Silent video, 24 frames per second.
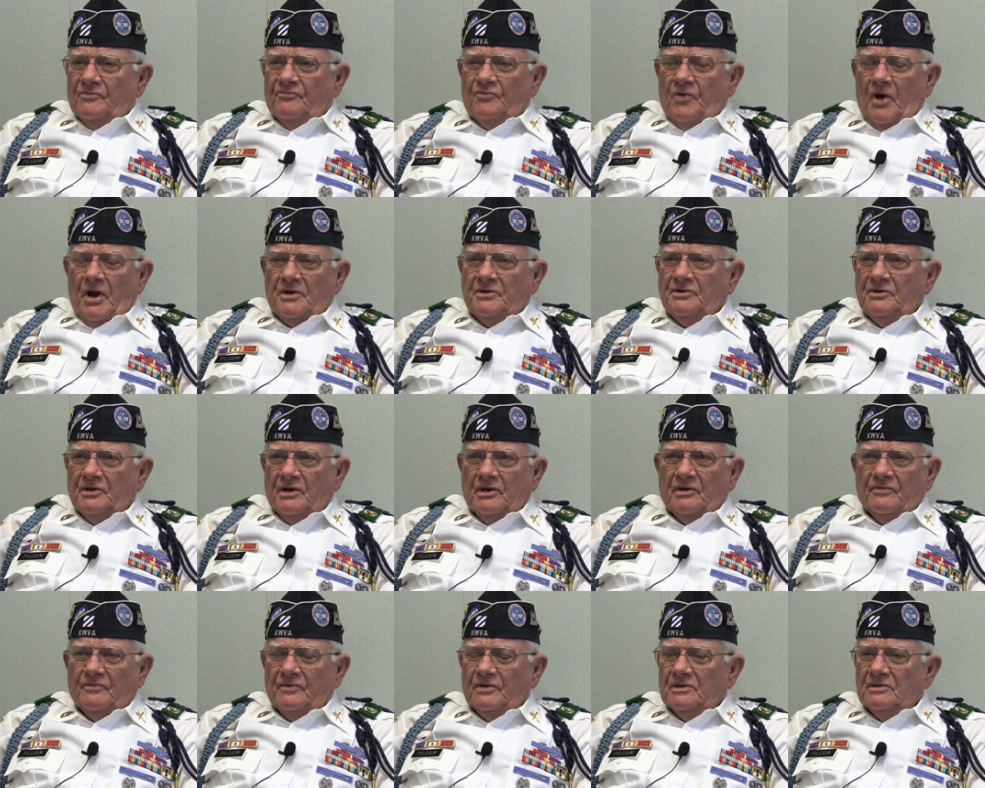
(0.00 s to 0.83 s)
frightened
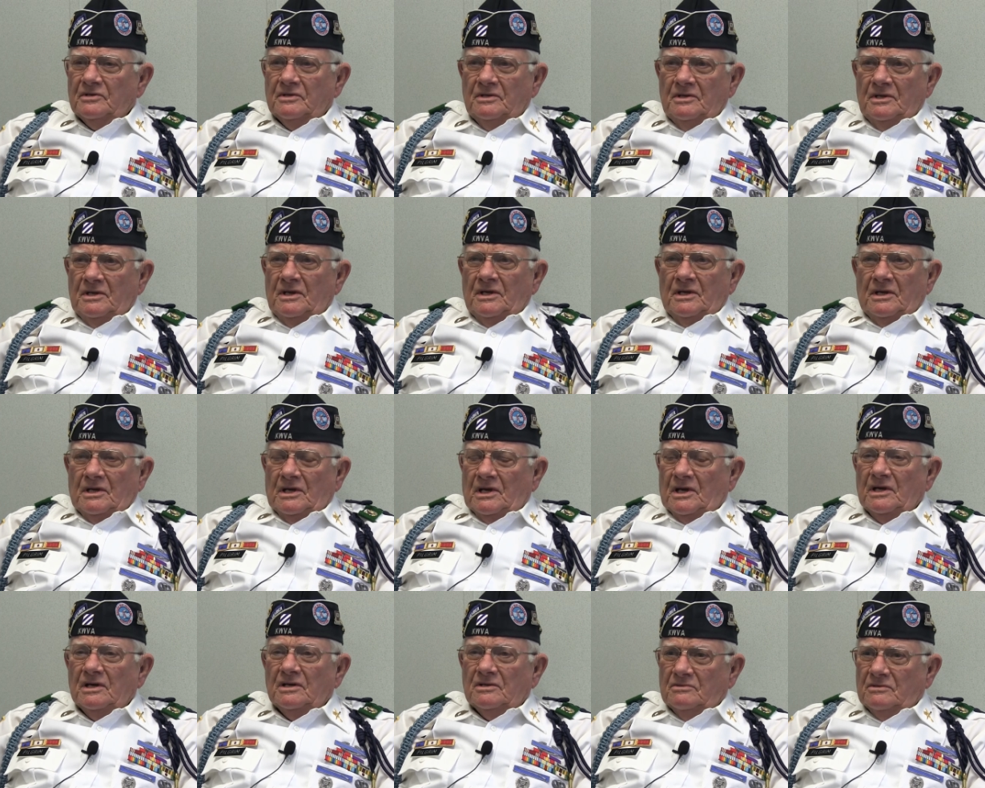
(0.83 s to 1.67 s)
of it,
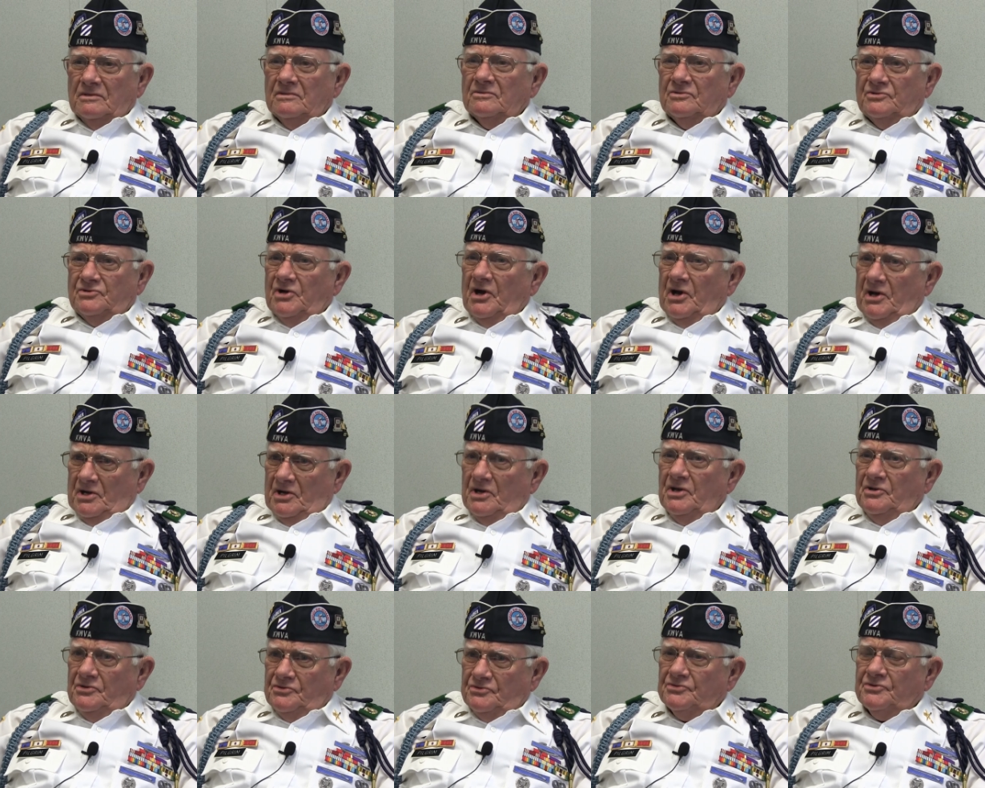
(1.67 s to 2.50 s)
and
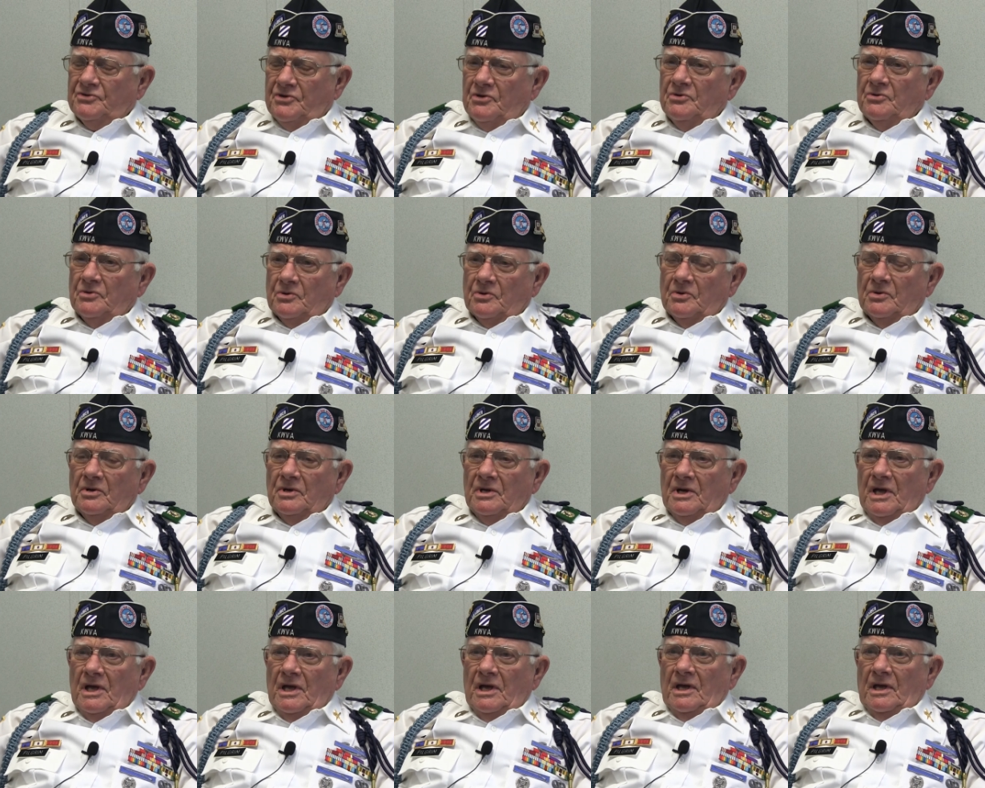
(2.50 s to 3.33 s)
Chinese too.
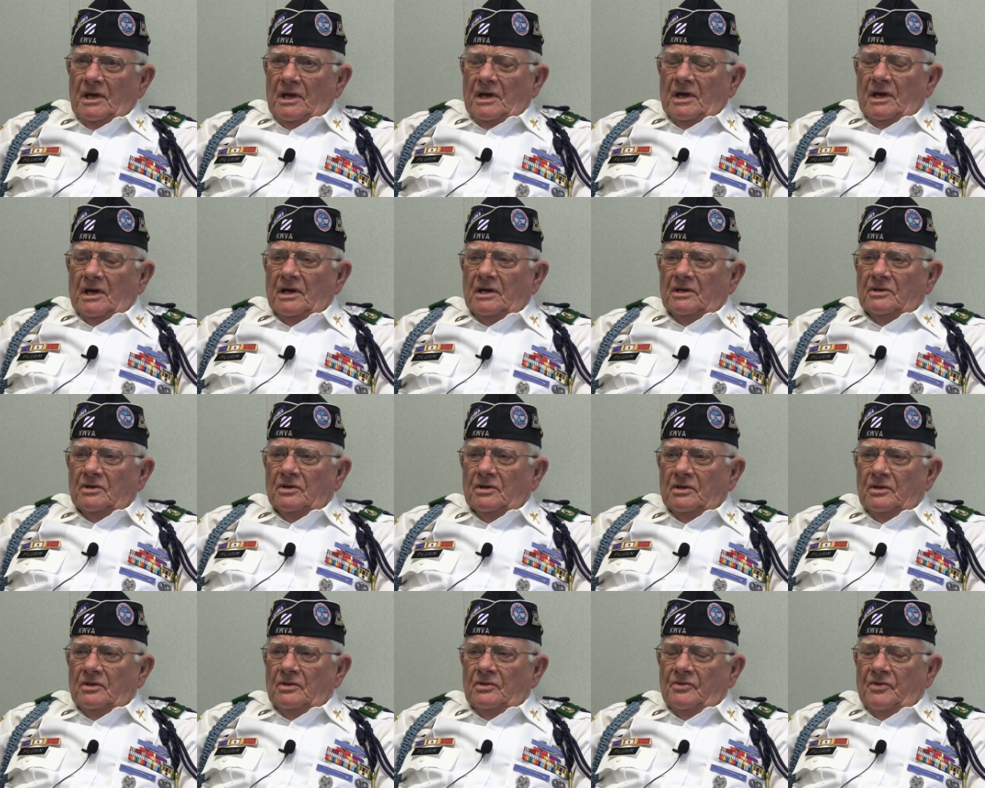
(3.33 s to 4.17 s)
Hmm. And
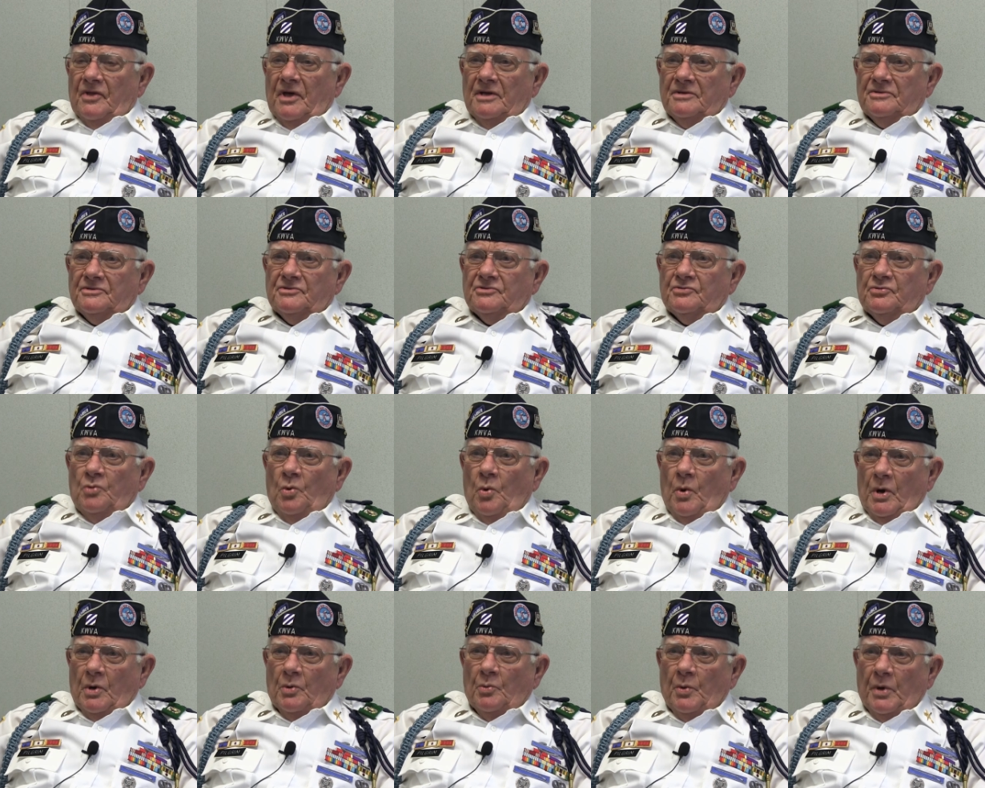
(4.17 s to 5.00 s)
uh, that's
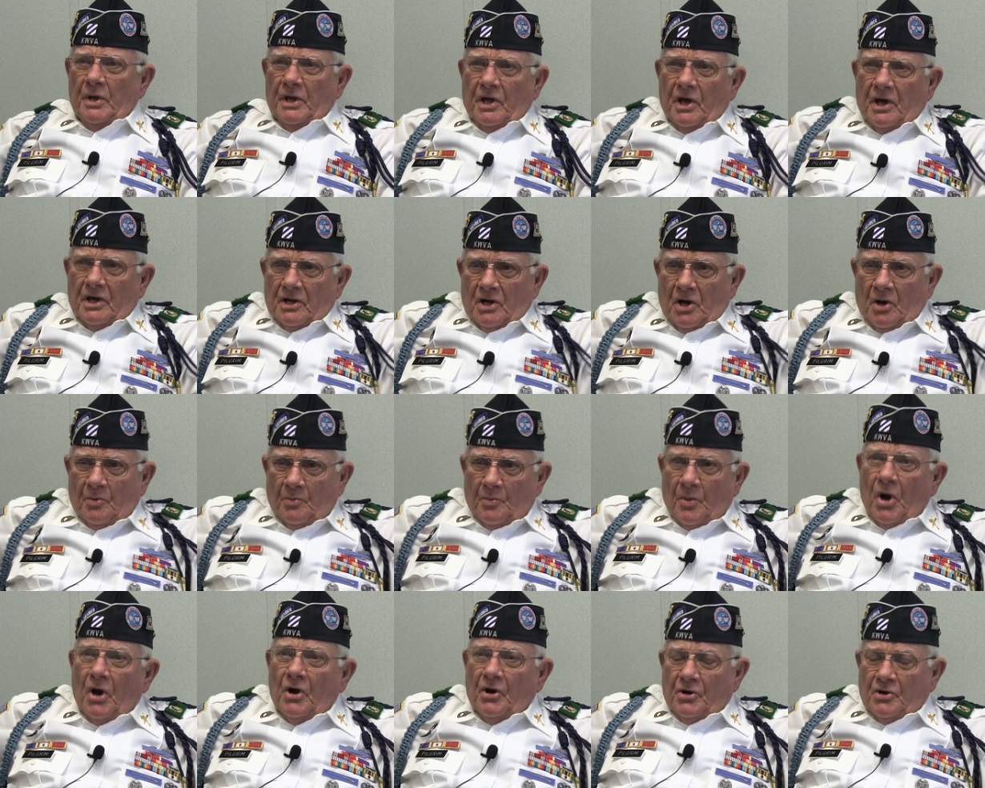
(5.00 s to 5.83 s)
when we got
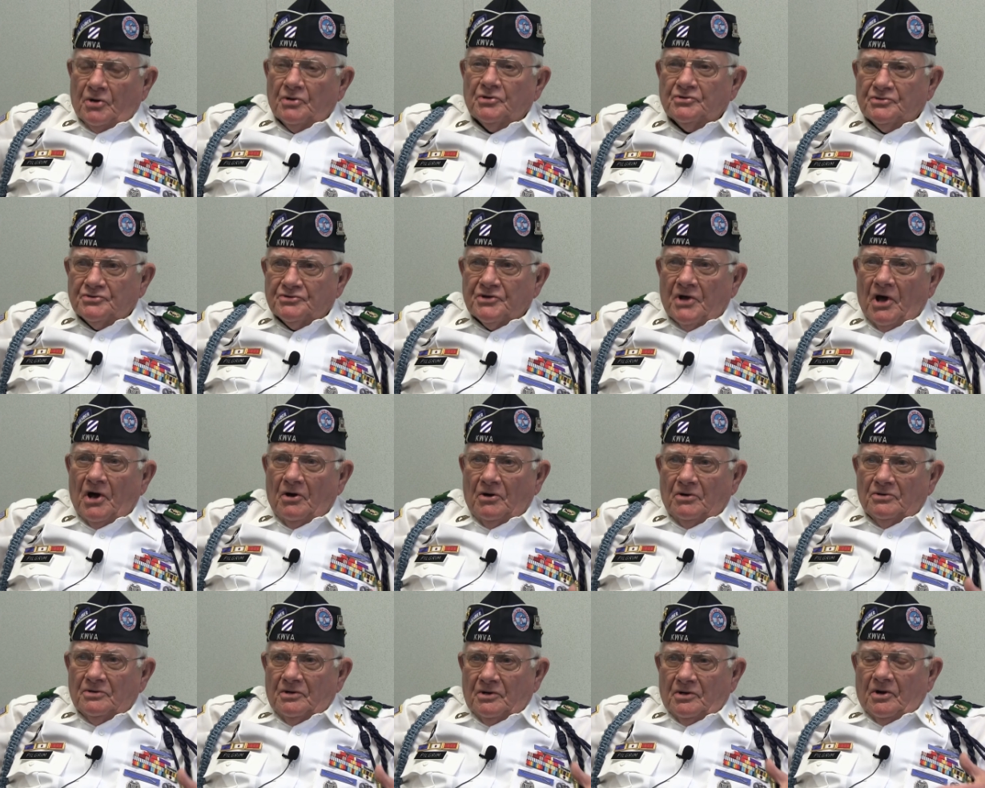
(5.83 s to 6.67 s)
our markers
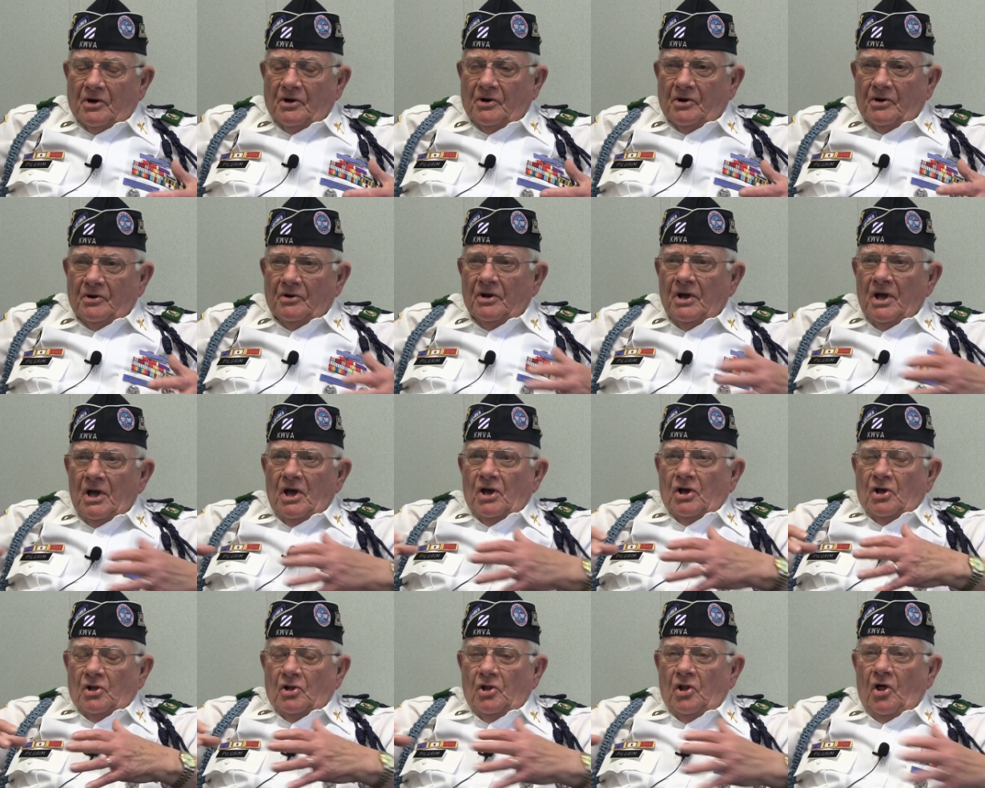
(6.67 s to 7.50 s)
out, our
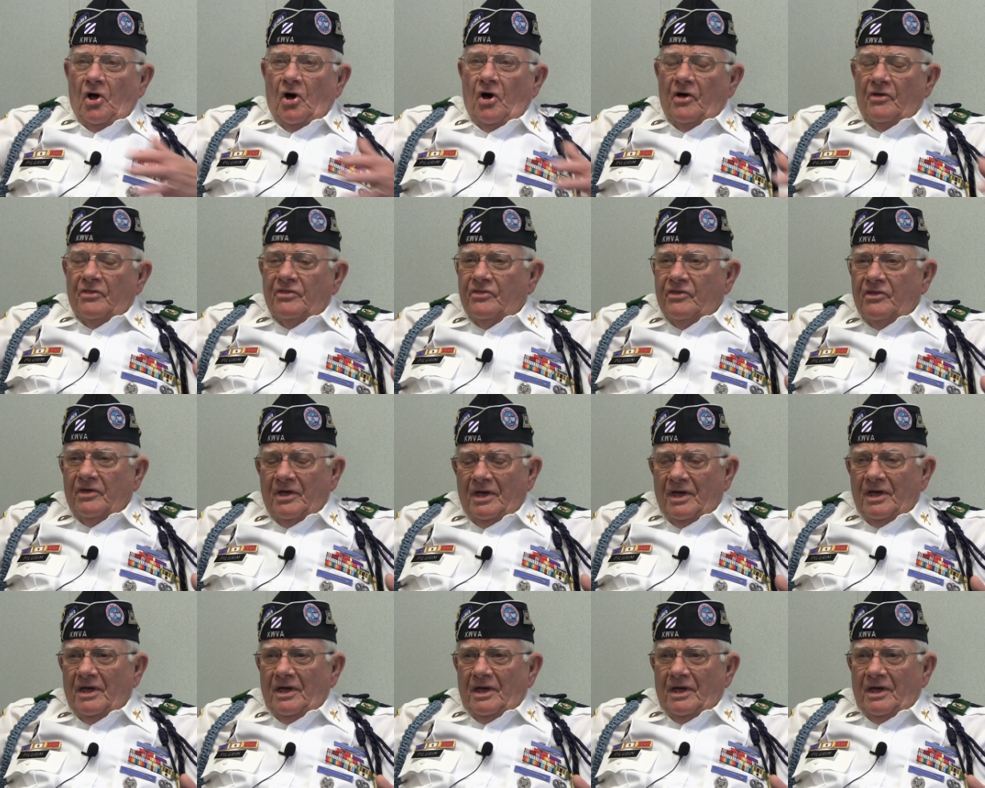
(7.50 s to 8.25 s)
cloth